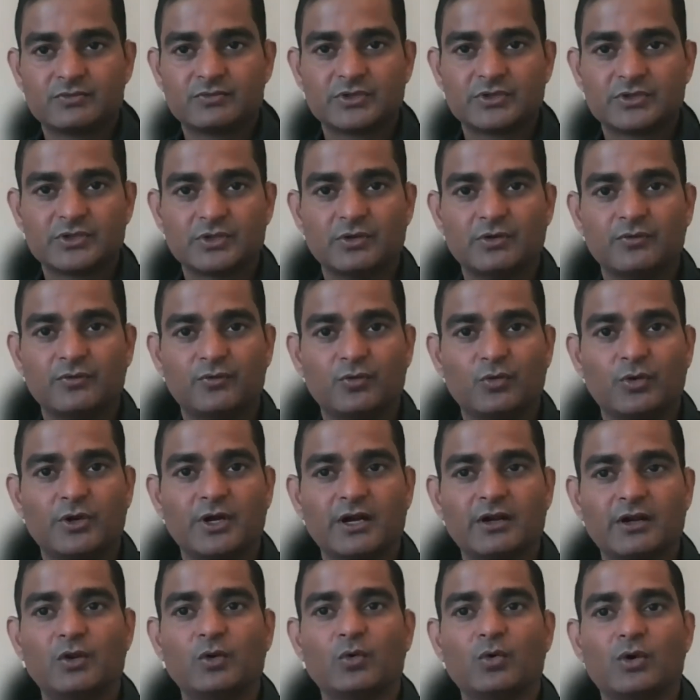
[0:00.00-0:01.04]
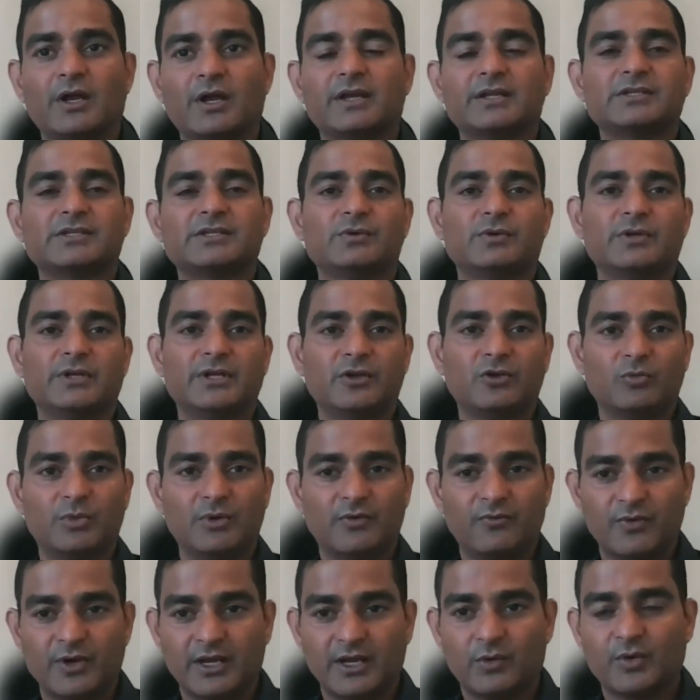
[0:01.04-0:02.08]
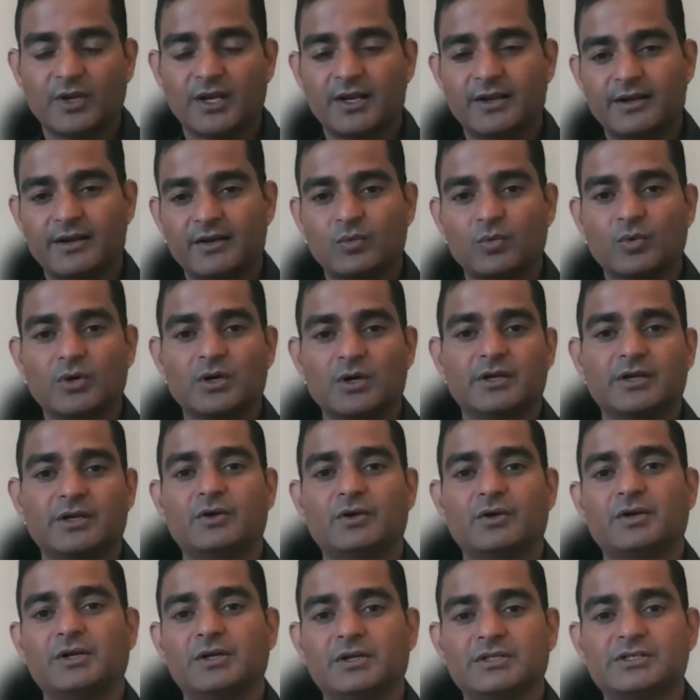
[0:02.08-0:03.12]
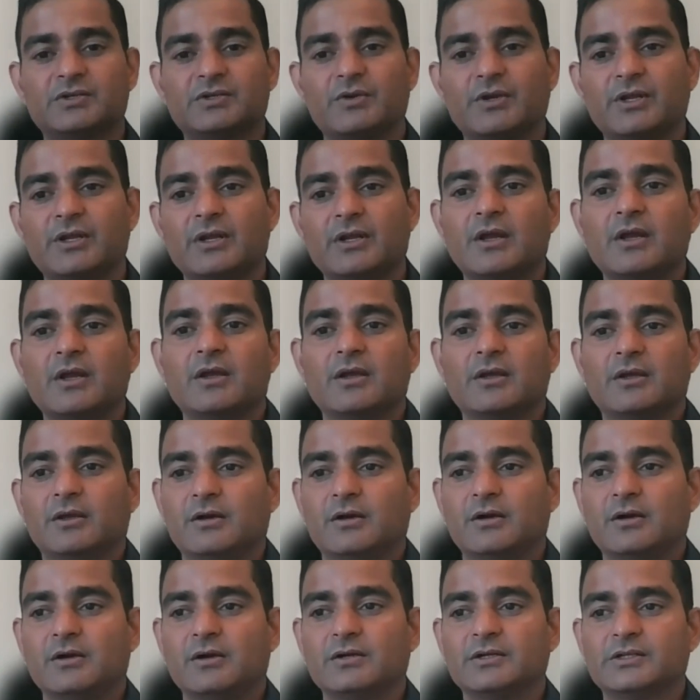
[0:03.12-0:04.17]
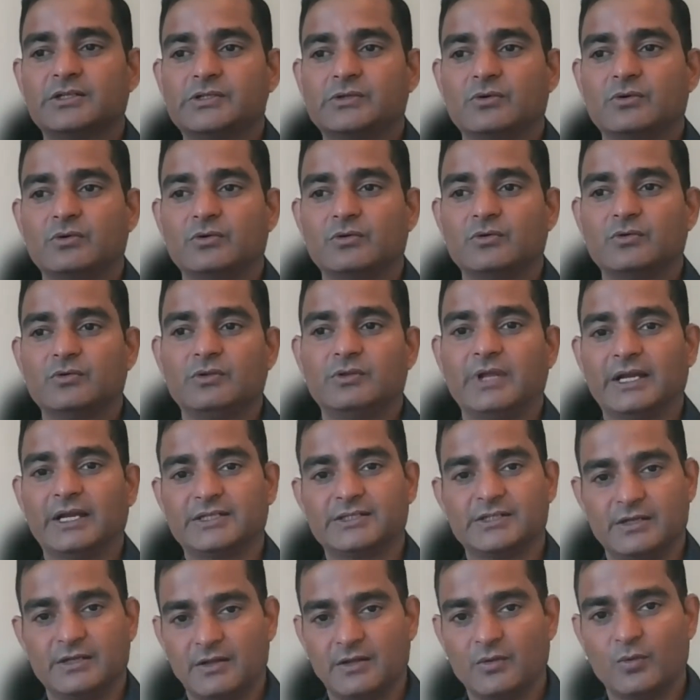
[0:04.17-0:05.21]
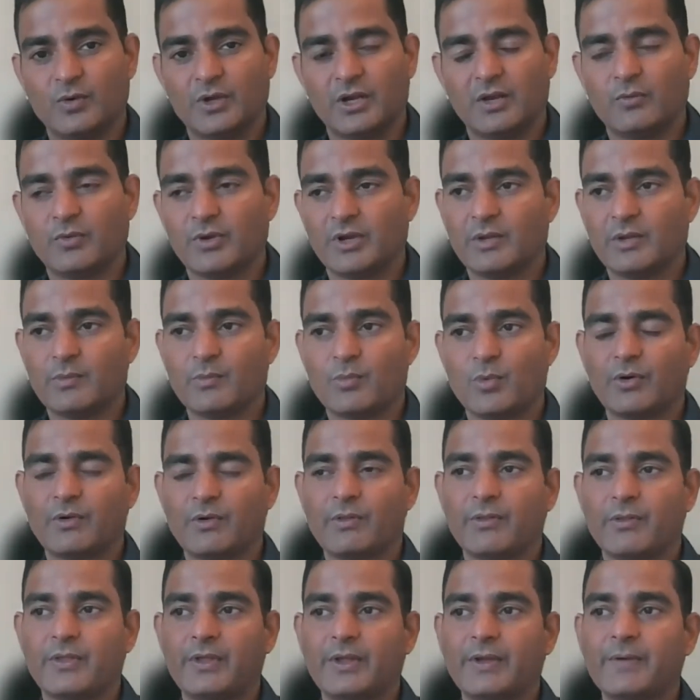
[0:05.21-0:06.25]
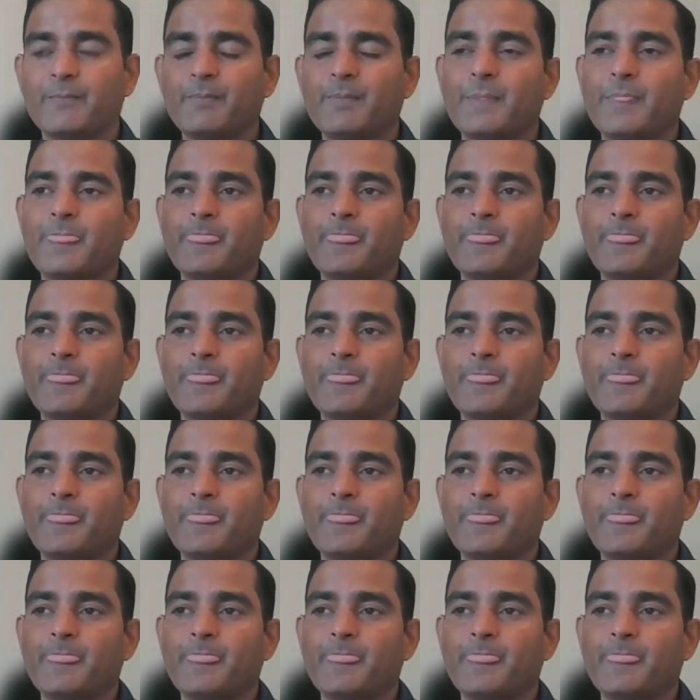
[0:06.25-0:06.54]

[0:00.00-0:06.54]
So to get new clients, you need to be very well networked in your industry. So that's another very, very important thing.